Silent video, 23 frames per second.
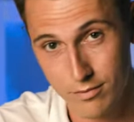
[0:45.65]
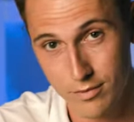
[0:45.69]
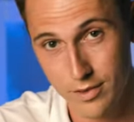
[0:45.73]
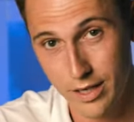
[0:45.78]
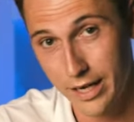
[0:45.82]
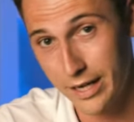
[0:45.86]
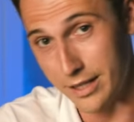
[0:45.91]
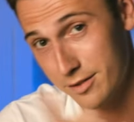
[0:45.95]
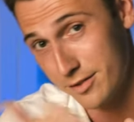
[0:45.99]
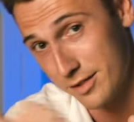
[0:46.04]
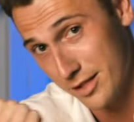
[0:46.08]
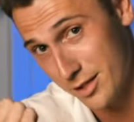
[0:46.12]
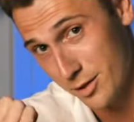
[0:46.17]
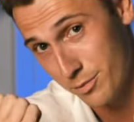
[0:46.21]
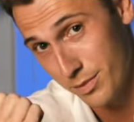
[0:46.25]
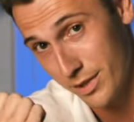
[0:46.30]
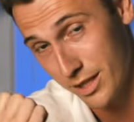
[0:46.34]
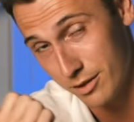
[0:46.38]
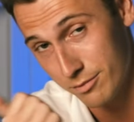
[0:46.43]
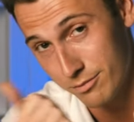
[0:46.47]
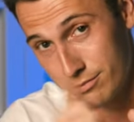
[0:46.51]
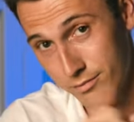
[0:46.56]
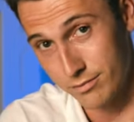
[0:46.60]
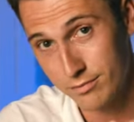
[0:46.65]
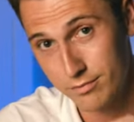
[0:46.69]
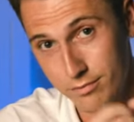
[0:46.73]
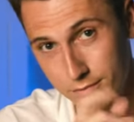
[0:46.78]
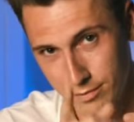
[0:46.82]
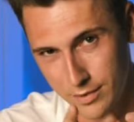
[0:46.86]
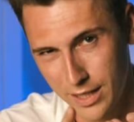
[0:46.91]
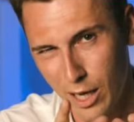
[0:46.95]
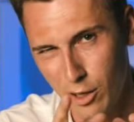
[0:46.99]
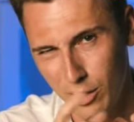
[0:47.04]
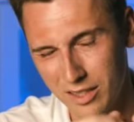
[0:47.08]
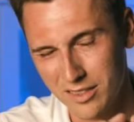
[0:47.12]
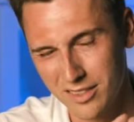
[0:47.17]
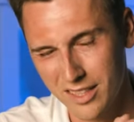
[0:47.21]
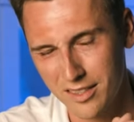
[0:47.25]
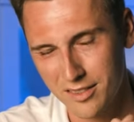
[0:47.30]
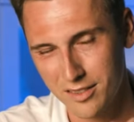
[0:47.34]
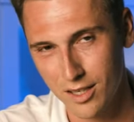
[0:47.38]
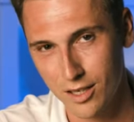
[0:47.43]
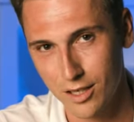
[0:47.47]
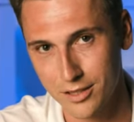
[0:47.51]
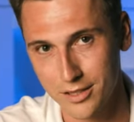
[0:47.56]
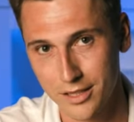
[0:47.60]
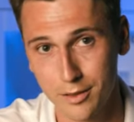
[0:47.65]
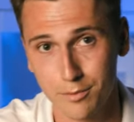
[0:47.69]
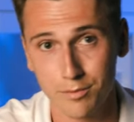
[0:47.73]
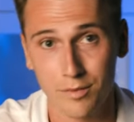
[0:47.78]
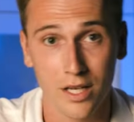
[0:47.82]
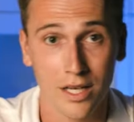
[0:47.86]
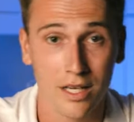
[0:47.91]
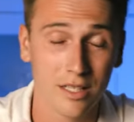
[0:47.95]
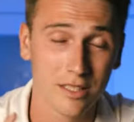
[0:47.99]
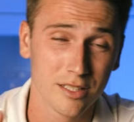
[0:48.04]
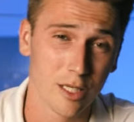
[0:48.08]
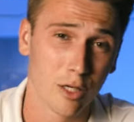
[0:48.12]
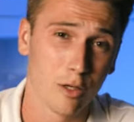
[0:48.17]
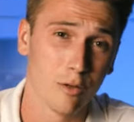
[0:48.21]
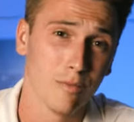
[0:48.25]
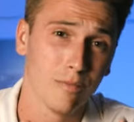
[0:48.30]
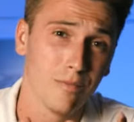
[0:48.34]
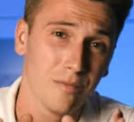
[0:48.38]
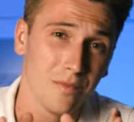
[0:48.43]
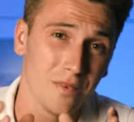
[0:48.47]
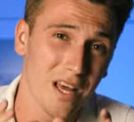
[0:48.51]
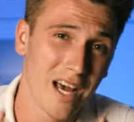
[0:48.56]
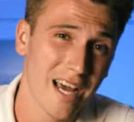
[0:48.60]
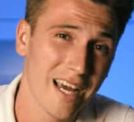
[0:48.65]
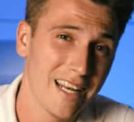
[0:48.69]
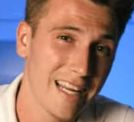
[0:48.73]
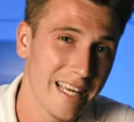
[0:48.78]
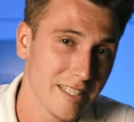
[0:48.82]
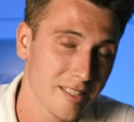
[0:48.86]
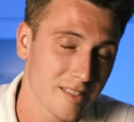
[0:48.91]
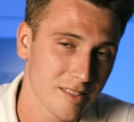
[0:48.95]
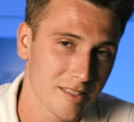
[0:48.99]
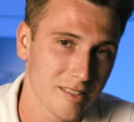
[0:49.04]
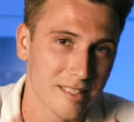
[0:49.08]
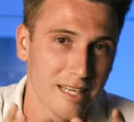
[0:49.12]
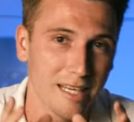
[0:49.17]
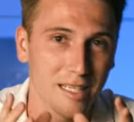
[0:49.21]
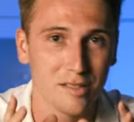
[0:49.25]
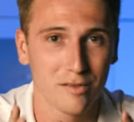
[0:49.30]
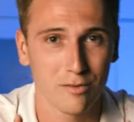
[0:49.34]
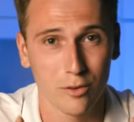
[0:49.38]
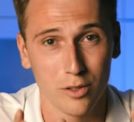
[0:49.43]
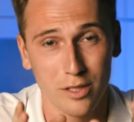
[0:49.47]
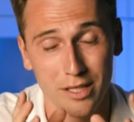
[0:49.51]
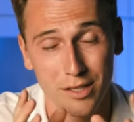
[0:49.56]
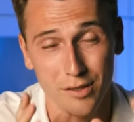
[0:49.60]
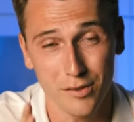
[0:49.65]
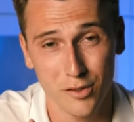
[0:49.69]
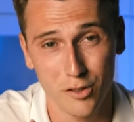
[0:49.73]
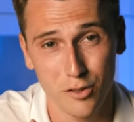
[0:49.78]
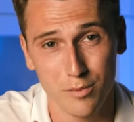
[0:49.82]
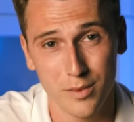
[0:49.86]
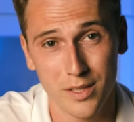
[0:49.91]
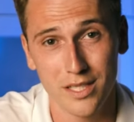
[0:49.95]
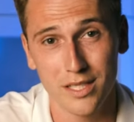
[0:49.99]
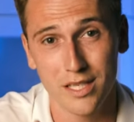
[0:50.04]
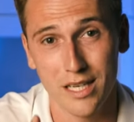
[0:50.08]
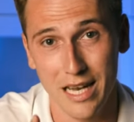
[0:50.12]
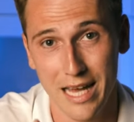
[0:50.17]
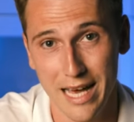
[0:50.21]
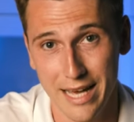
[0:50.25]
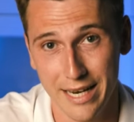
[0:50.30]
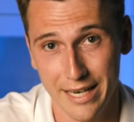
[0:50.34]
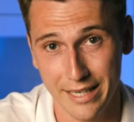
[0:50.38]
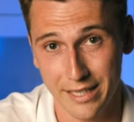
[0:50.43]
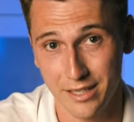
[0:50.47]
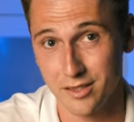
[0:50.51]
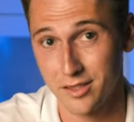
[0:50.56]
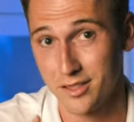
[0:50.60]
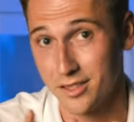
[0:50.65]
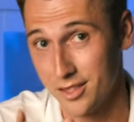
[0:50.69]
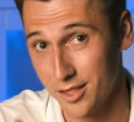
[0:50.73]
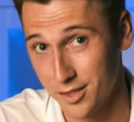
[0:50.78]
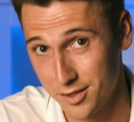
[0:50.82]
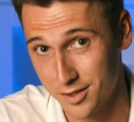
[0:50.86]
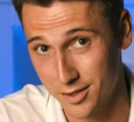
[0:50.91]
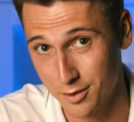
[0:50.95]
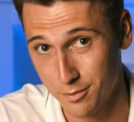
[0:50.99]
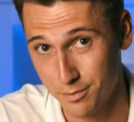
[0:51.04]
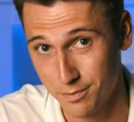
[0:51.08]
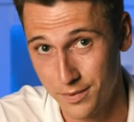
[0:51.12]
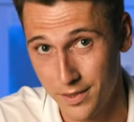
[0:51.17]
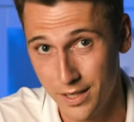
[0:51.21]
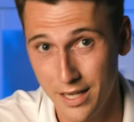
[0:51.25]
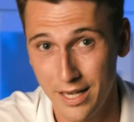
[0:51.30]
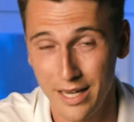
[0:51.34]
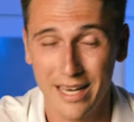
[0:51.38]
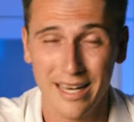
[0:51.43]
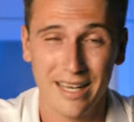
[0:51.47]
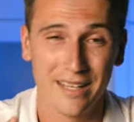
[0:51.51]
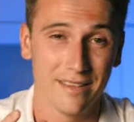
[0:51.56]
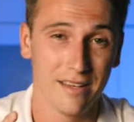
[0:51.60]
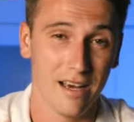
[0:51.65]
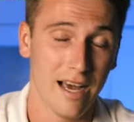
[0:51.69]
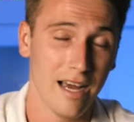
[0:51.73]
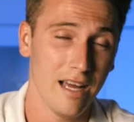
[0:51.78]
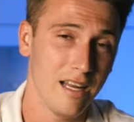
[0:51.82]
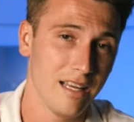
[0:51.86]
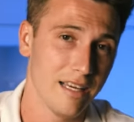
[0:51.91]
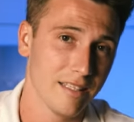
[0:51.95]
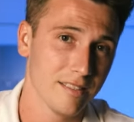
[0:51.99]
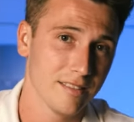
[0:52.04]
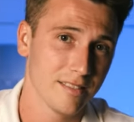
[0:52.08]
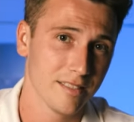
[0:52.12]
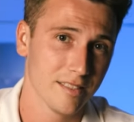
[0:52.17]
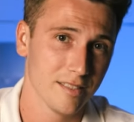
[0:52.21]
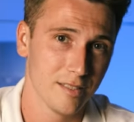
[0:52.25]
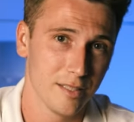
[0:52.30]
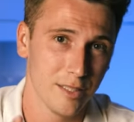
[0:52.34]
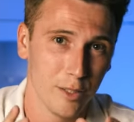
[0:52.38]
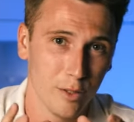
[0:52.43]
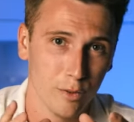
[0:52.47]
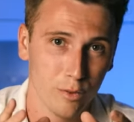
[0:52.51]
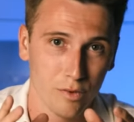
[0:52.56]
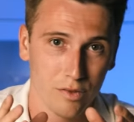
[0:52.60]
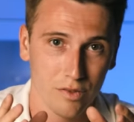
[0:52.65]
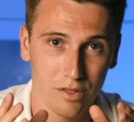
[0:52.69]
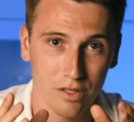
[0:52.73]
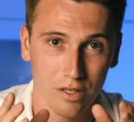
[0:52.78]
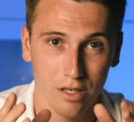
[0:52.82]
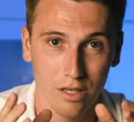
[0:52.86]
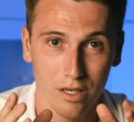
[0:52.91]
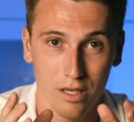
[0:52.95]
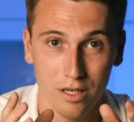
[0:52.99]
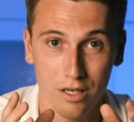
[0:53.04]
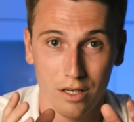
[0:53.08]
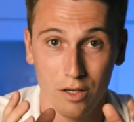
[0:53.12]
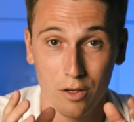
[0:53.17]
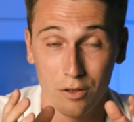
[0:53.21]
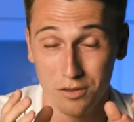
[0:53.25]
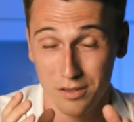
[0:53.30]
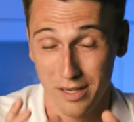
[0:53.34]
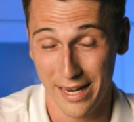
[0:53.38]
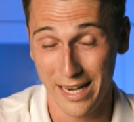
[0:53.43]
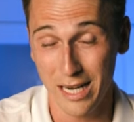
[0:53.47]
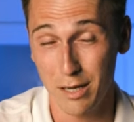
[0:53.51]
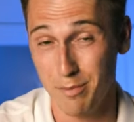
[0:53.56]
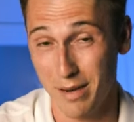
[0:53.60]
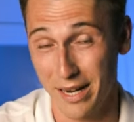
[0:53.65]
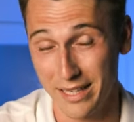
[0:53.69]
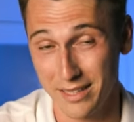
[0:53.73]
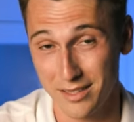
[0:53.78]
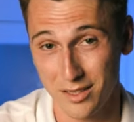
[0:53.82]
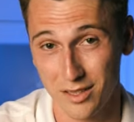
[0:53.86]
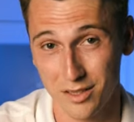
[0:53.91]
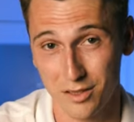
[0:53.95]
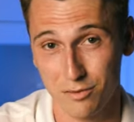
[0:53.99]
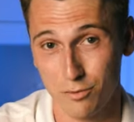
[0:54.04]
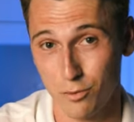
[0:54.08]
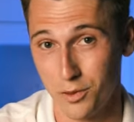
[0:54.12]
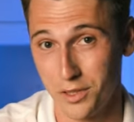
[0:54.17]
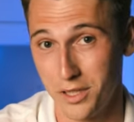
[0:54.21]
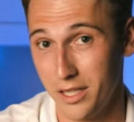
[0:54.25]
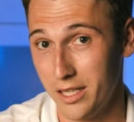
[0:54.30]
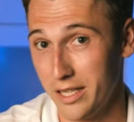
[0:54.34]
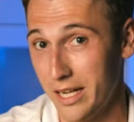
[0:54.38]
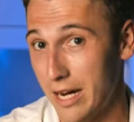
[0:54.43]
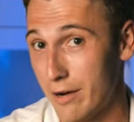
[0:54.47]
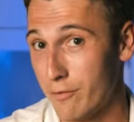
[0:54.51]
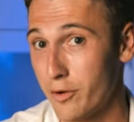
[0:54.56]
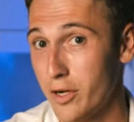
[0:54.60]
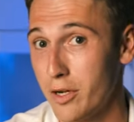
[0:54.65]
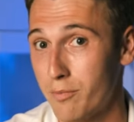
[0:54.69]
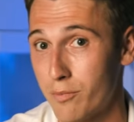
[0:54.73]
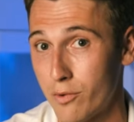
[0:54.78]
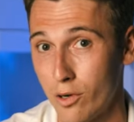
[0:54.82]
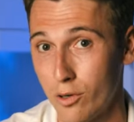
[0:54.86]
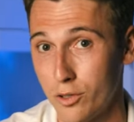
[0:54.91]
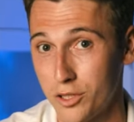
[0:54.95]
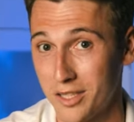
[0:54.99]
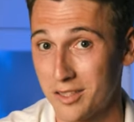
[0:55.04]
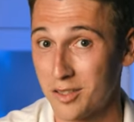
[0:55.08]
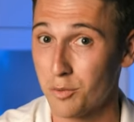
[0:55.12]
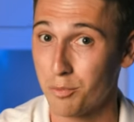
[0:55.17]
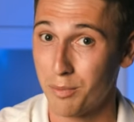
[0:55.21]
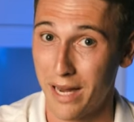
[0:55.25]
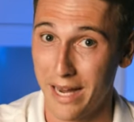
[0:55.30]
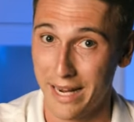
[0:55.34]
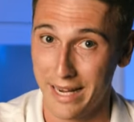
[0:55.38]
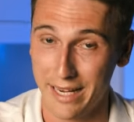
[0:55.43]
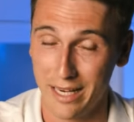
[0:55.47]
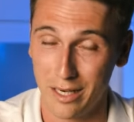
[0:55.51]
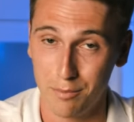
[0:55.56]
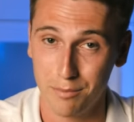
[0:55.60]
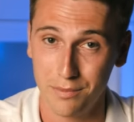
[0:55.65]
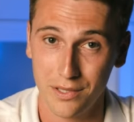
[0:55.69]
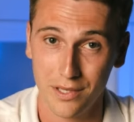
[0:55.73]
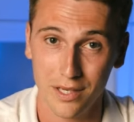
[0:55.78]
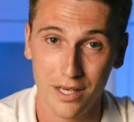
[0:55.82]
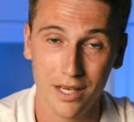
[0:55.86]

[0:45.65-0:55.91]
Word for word: and set the bell. Now let's get started. So, an I L S stands for an Instrument Landing System. The I L S is used uh, on a daily basis for nearly every approach as a backup